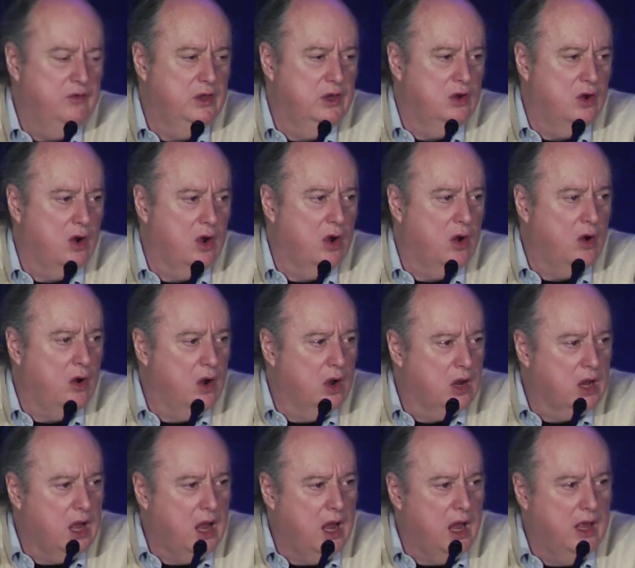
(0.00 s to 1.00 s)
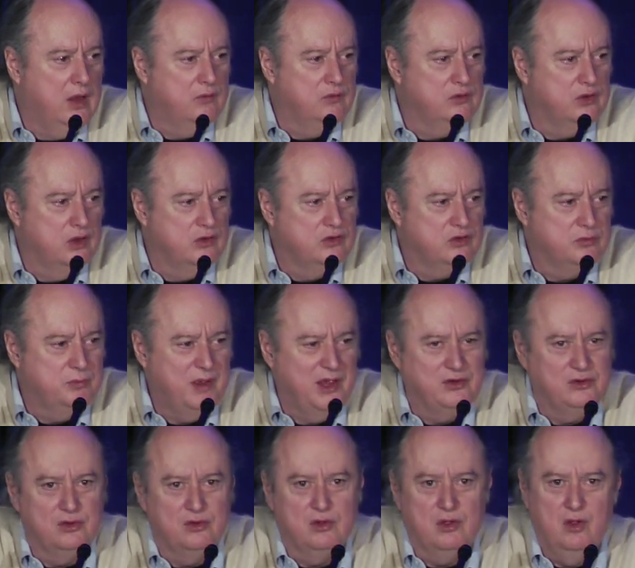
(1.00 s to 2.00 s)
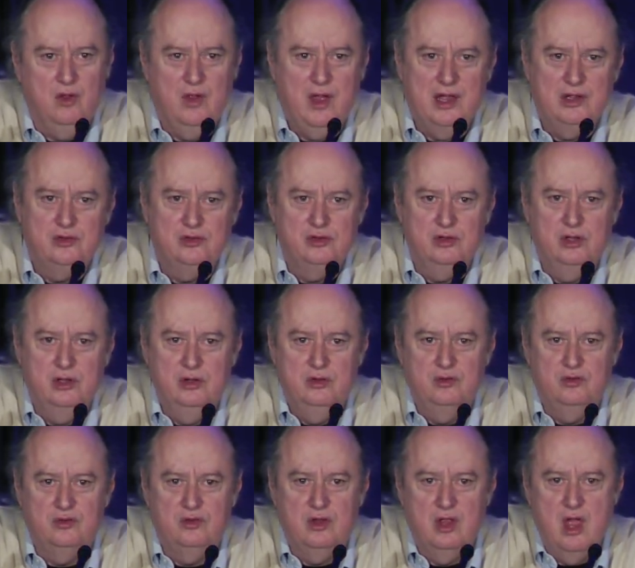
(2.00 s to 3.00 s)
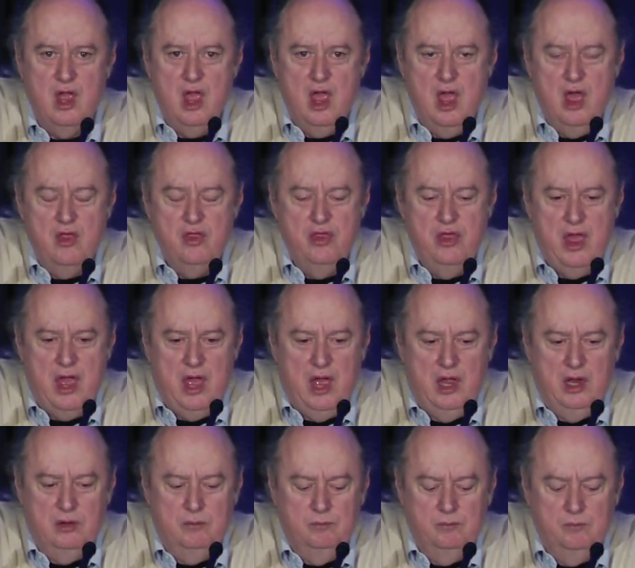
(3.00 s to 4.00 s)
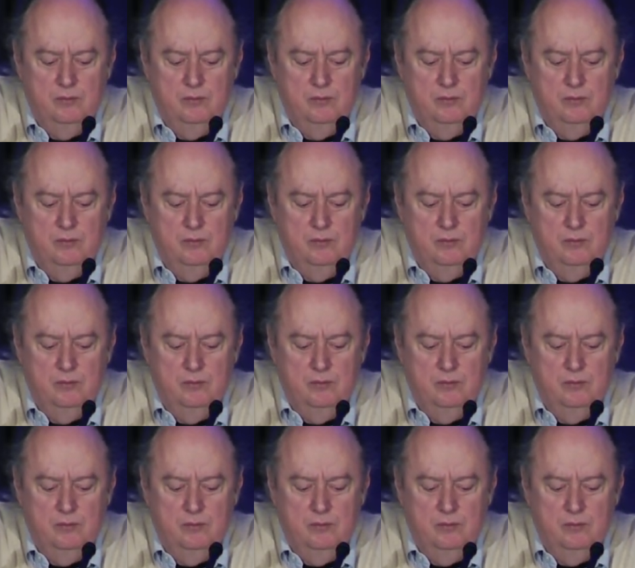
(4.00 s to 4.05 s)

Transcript: in our archives and special collections that